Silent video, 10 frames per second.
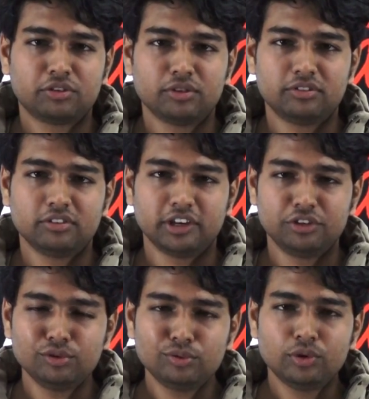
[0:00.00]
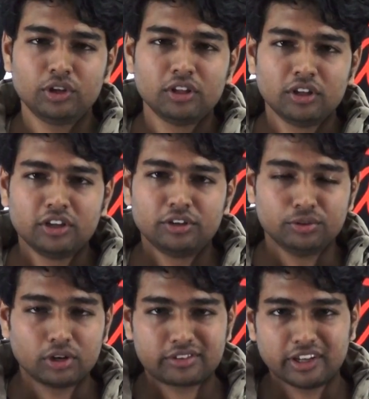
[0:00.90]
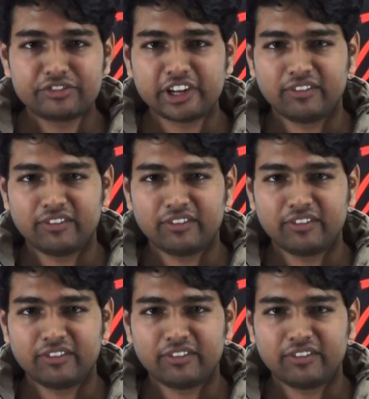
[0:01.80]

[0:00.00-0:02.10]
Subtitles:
accuracy when you yourself